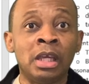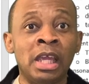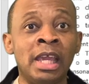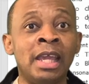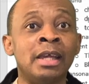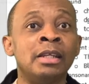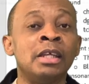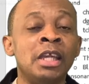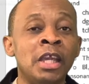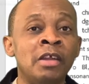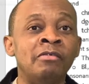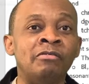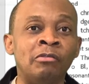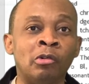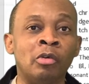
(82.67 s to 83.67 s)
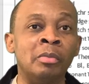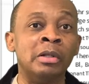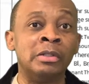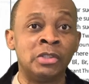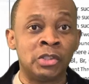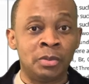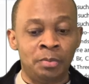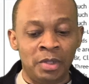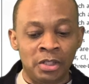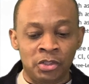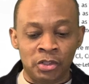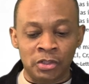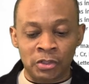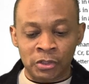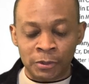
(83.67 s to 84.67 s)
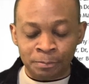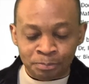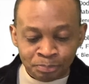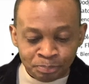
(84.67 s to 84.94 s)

and informal speeches.